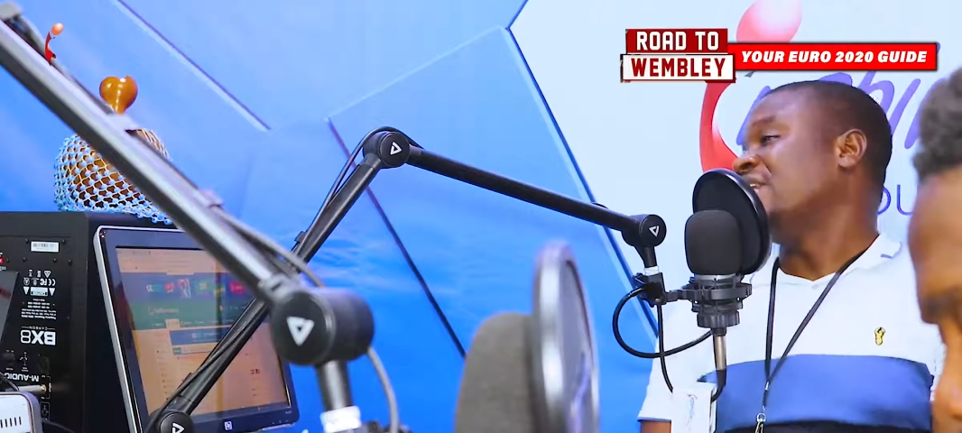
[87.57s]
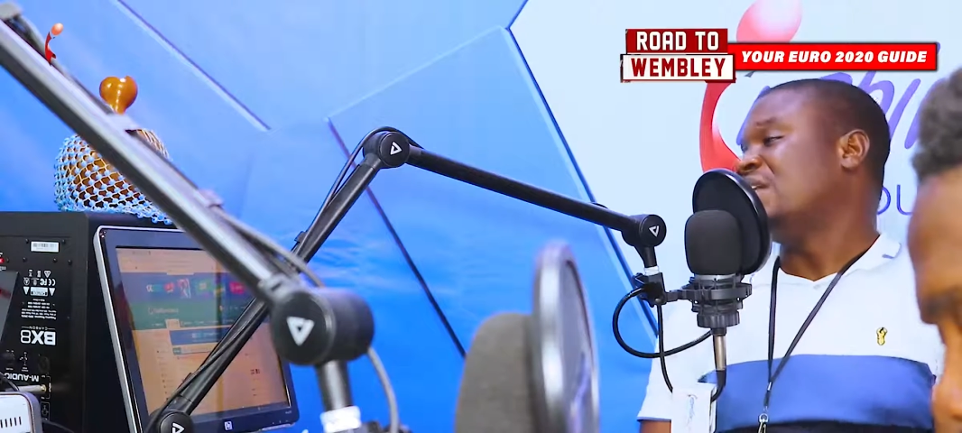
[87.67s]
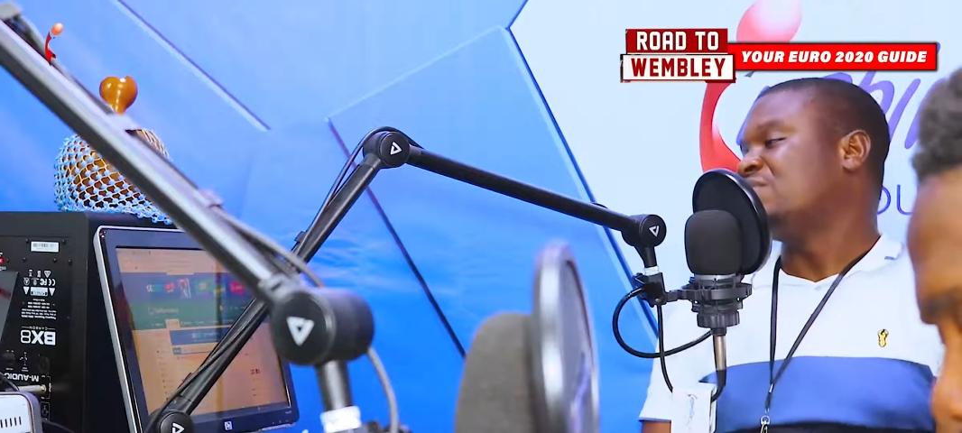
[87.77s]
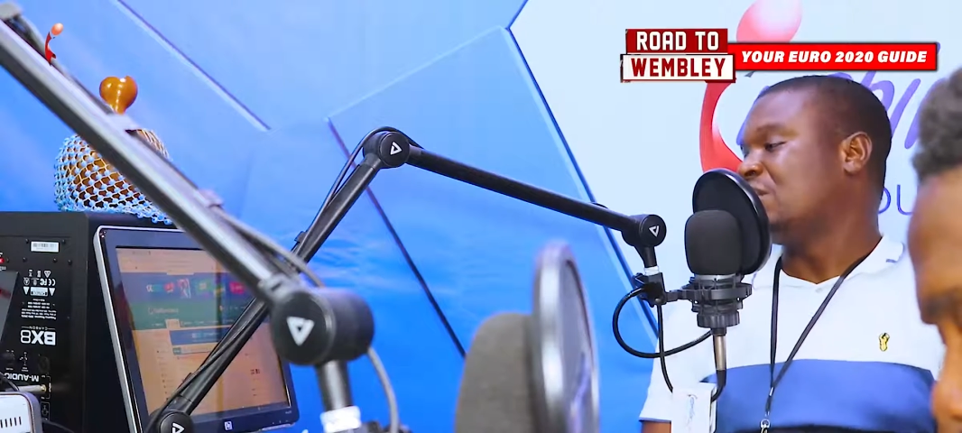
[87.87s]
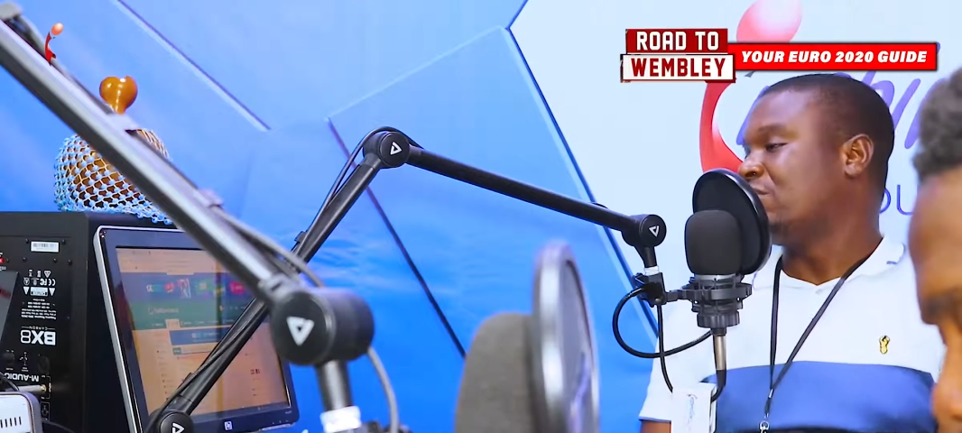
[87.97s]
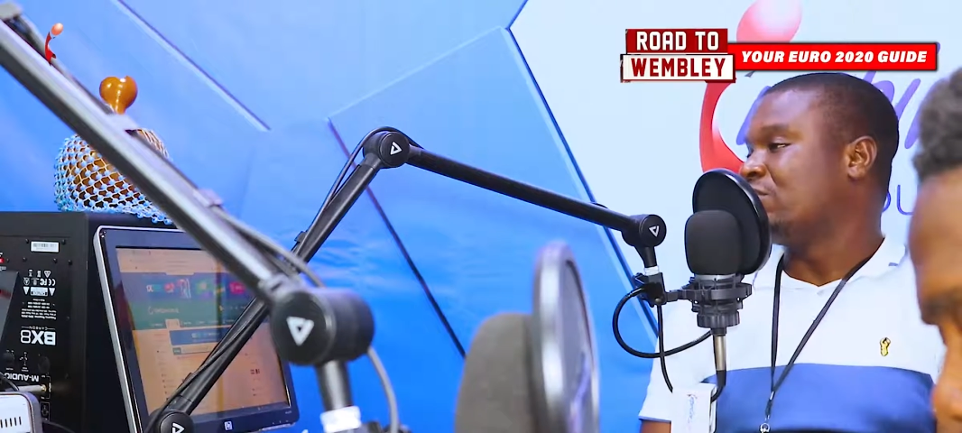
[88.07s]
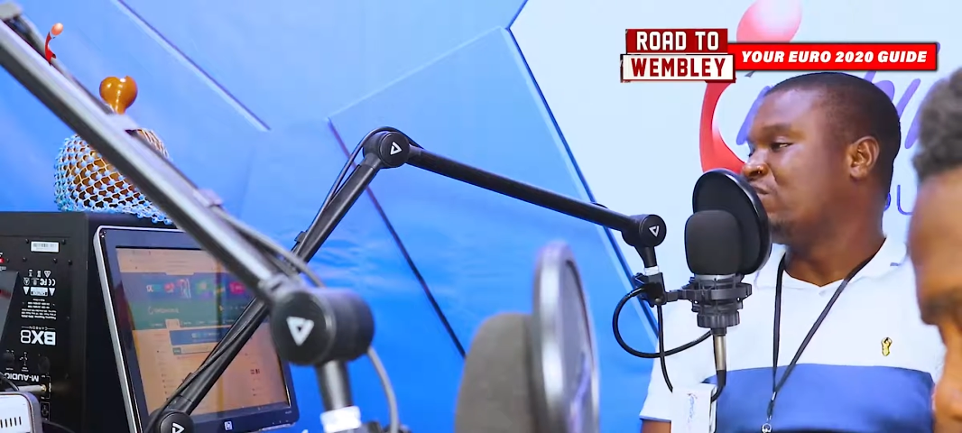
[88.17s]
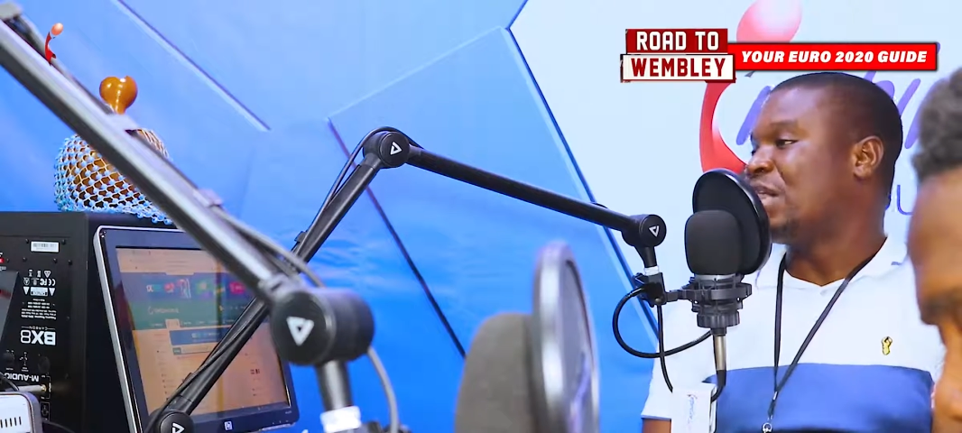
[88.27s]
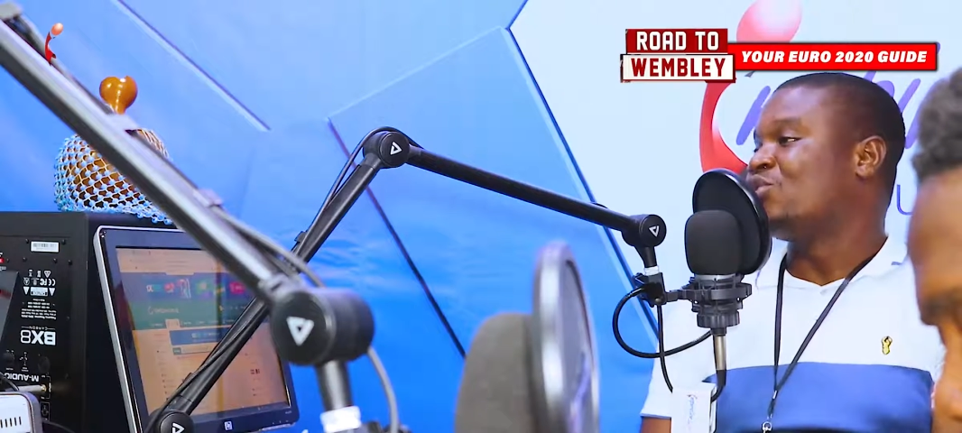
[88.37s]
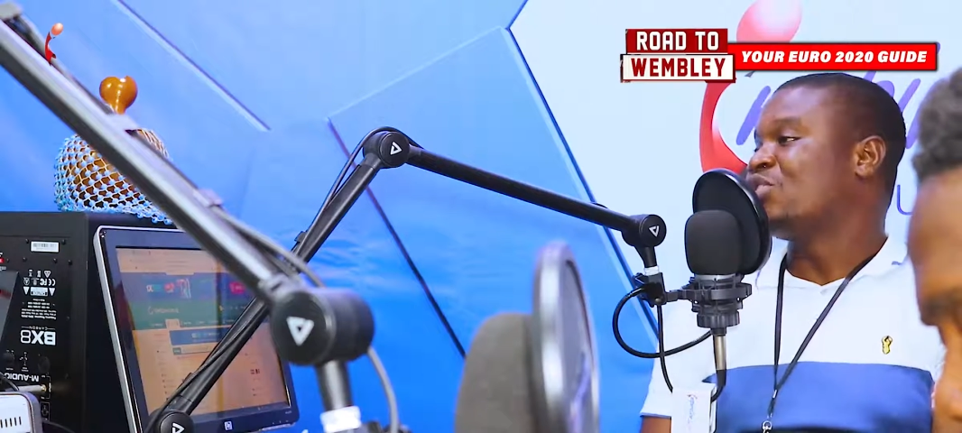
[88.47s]
left
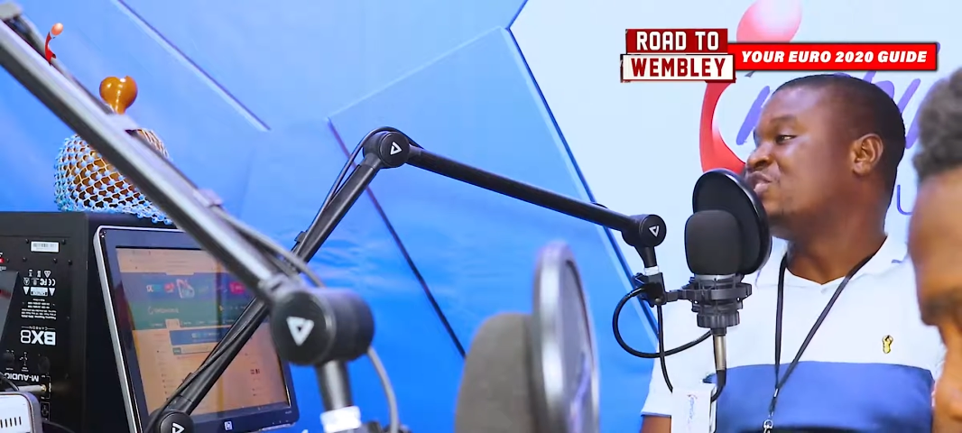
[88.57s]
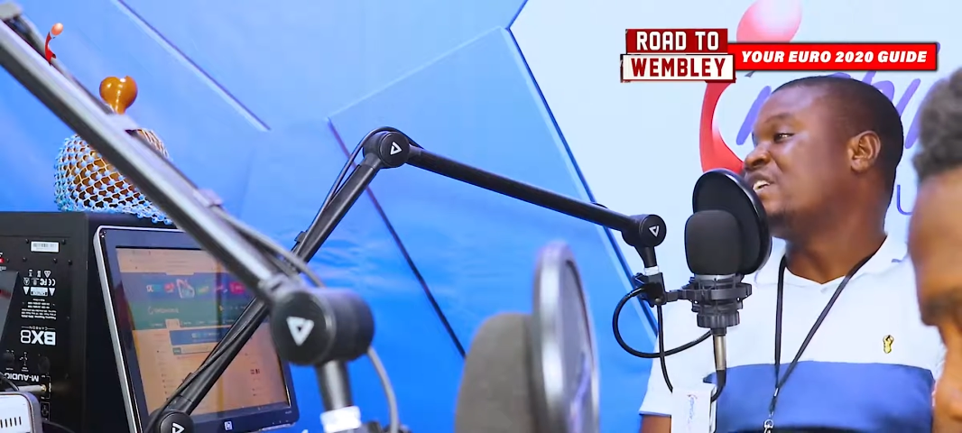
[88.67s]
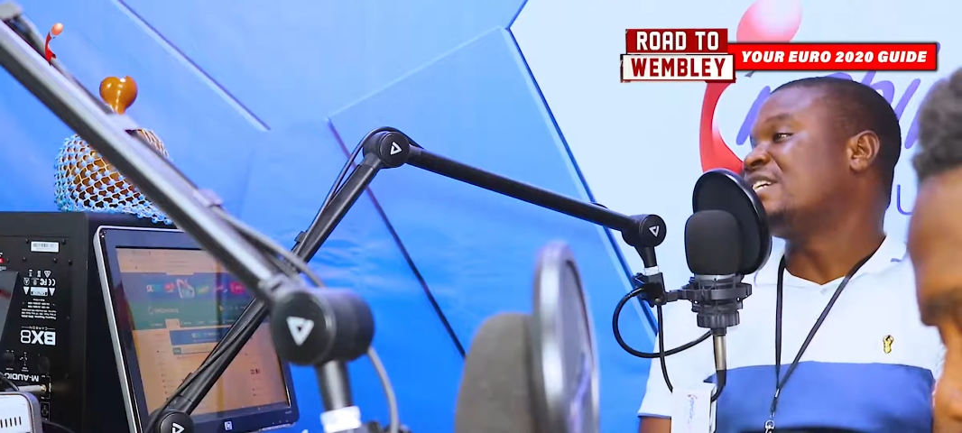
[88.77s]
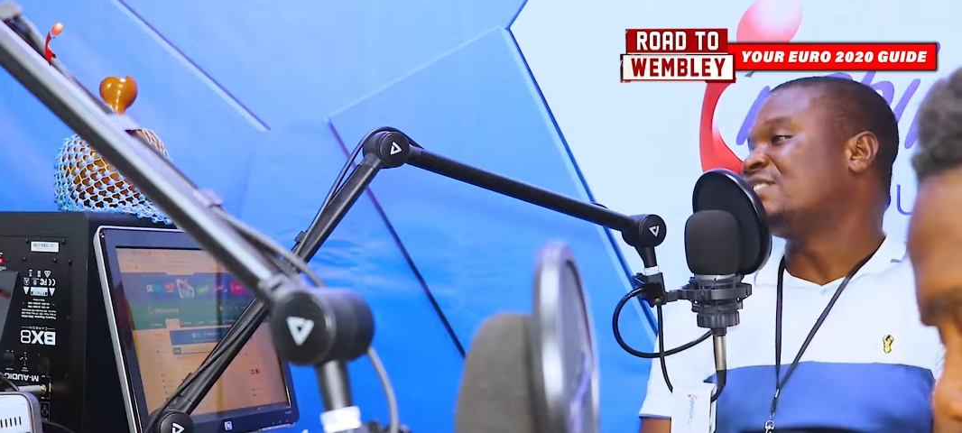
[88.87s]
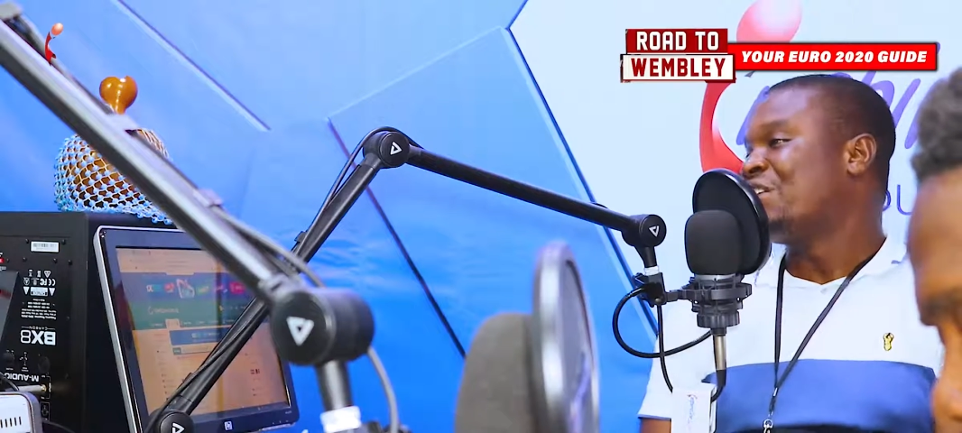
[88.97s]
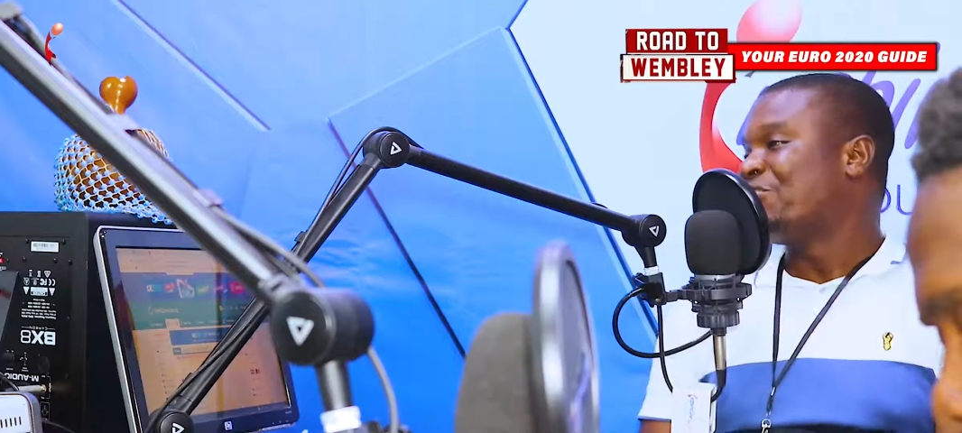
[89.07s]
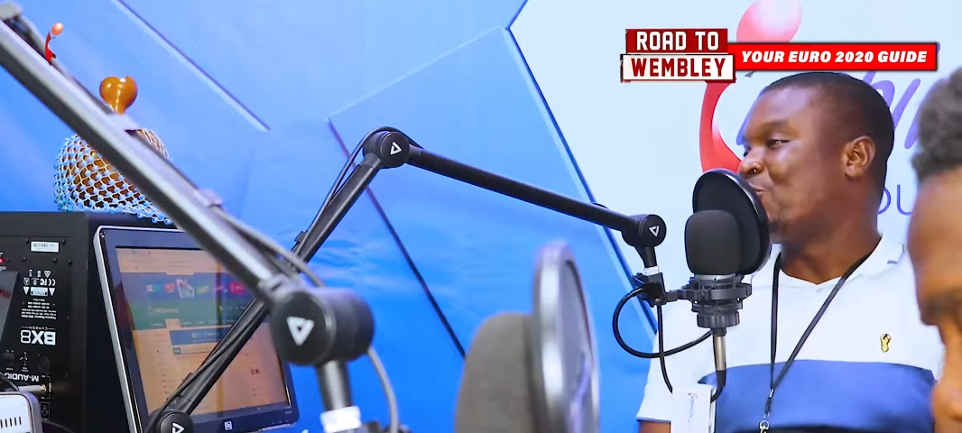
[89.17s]
Ricardo Rodriguez